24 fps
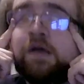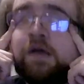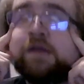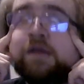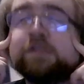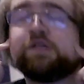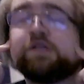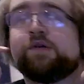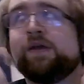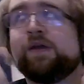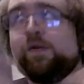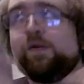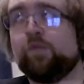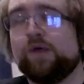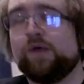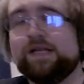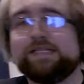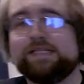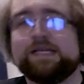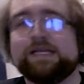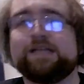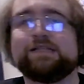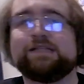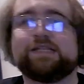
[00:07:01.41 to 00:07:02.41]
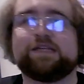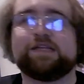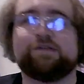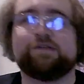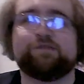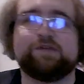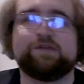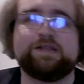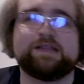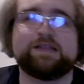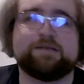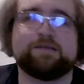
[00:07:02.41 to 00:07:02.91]
So he went in to
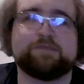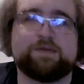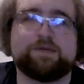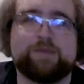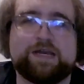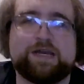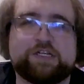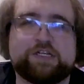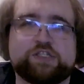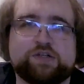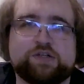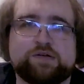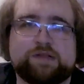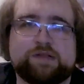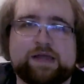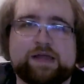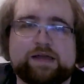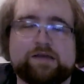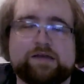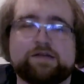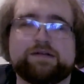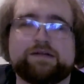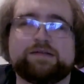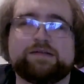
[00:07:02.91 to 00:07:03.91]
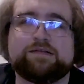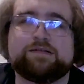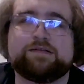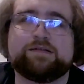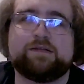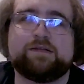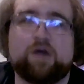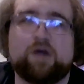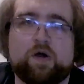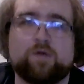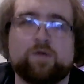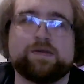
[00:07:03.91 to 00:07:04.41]
defeat them to make sure they could
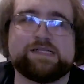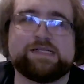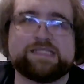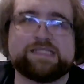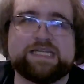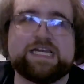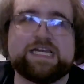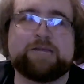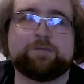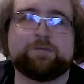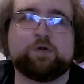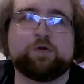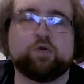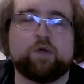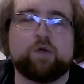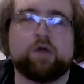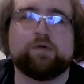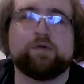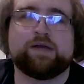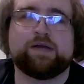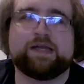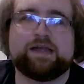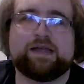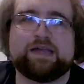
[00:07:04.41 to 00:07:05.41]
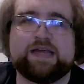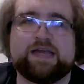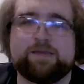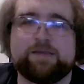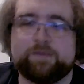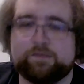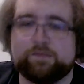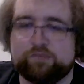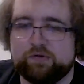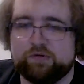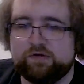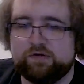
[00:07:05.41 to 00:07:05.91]
always keep growing and keep
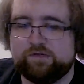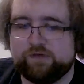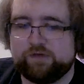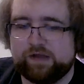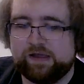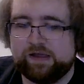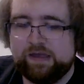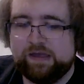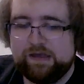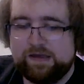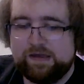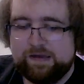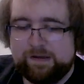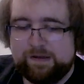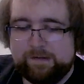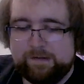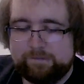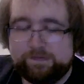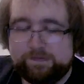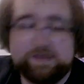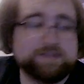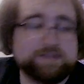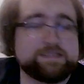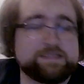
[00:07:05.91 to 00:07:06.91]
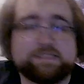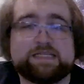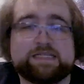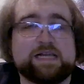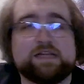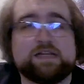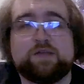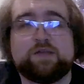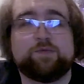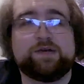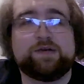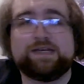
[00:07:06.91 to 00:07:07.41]
improving. That's
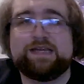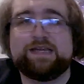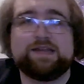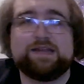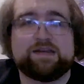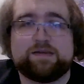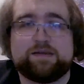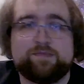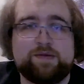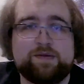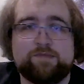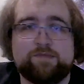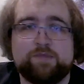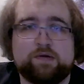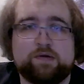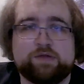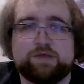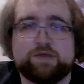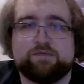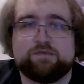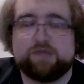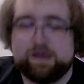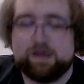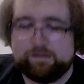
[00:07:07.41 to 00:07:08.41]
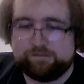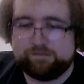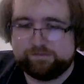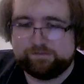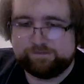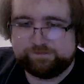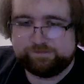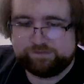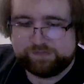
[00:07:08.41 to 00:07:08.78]
exactly what he did. He beat both of them.